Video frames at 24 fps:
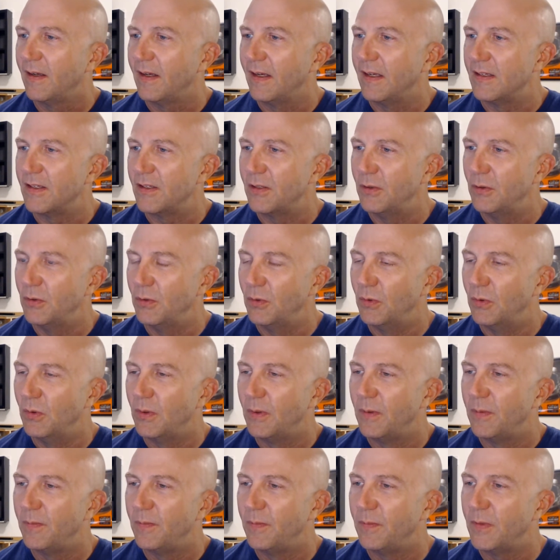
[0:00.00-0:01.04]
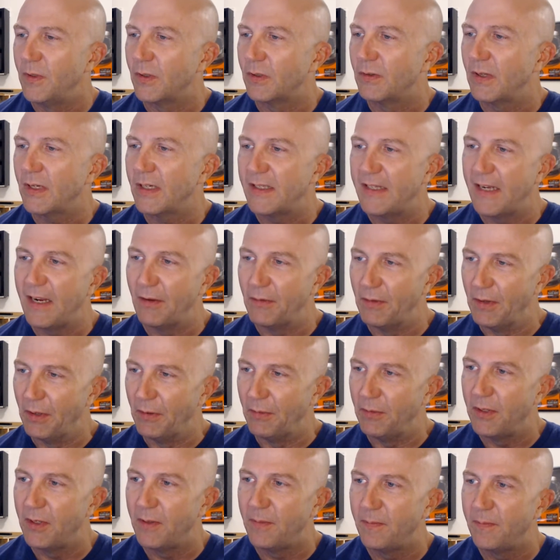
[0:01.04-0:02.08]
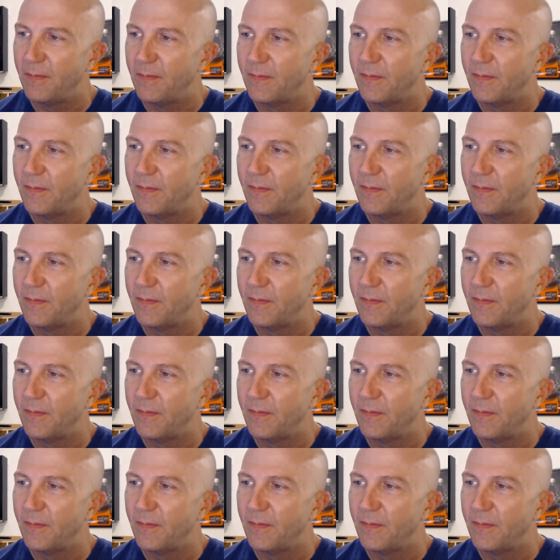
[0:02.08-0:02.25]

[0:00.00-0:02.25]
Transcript: And so you click download,